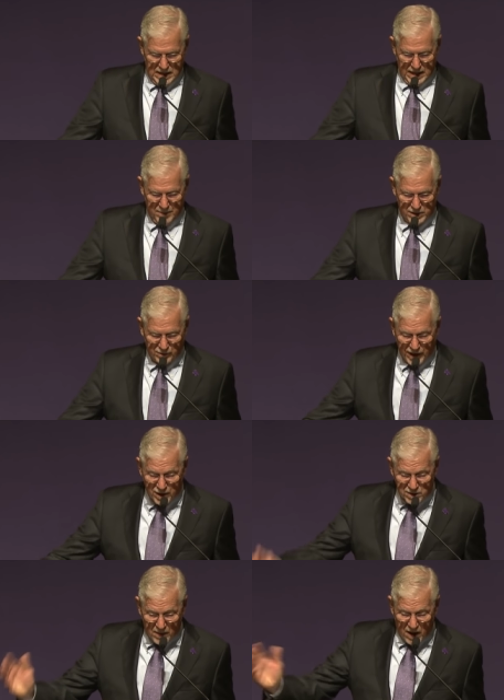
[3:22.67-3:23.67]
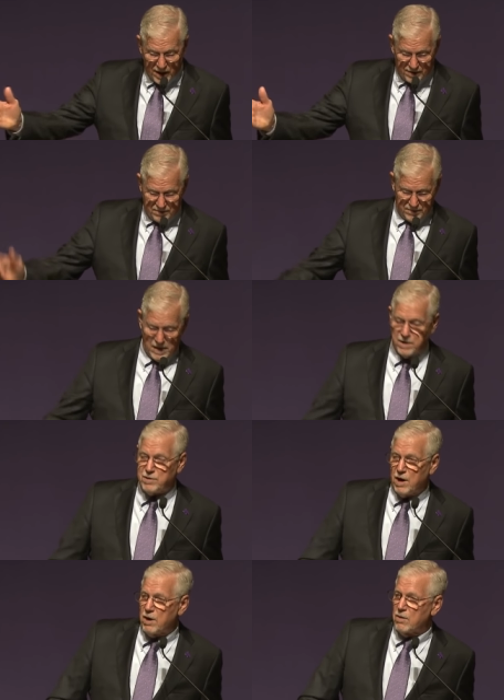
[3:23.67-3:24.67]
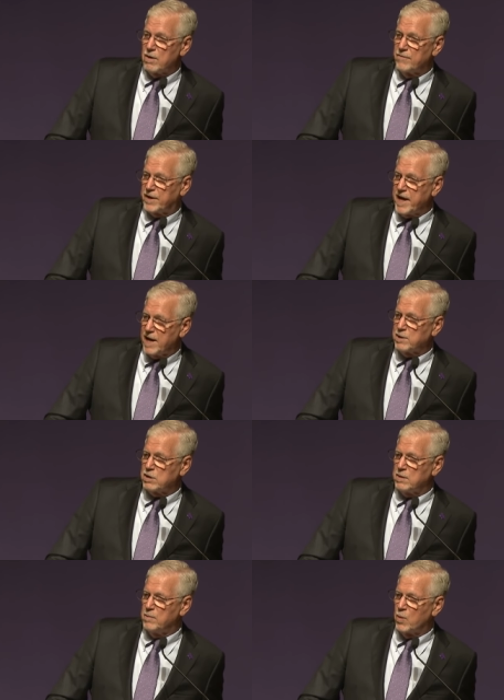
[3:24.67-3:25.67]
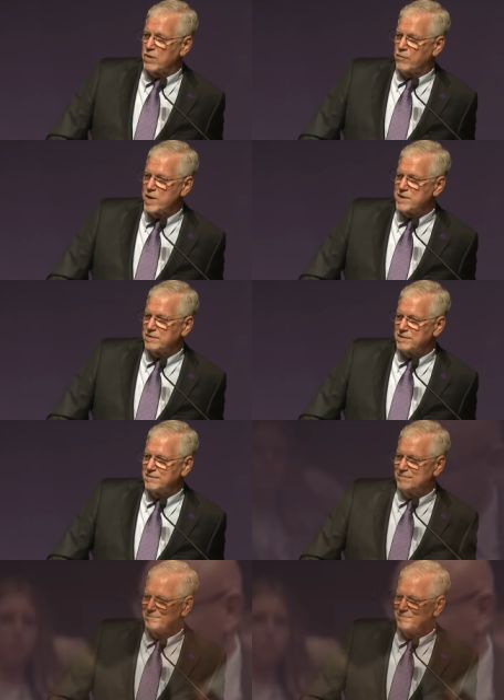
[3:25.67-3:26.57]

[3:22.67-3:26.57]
And Mr. Dennis Mullin, Chair of the Kansas Board of Regents.